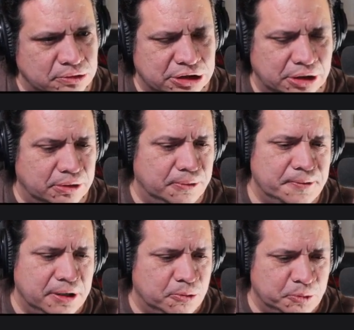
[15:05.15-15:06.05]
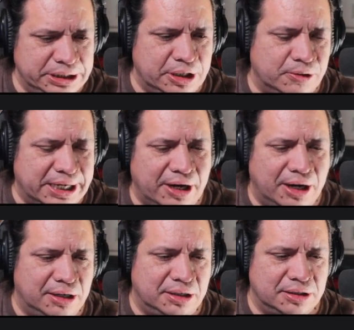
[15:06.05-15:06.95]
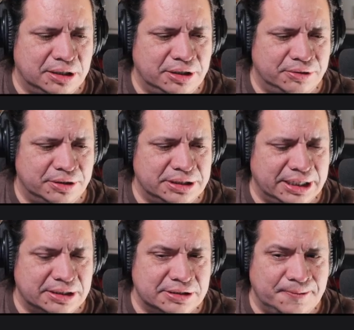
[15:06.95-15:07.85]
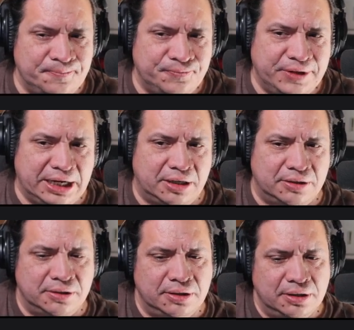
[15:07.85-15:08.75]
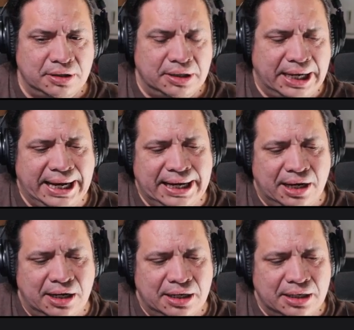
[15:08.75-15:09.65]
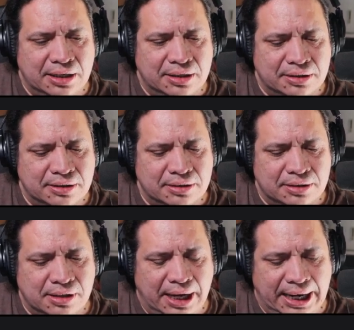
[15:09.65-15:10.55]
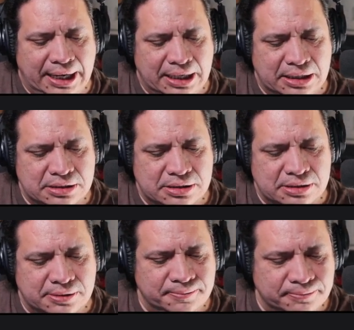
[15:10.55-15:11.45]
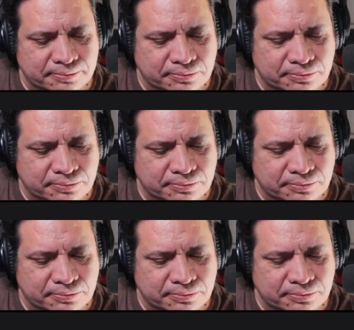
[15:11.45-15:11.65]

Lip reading: So we don't care how long a coder takes. Now, AI has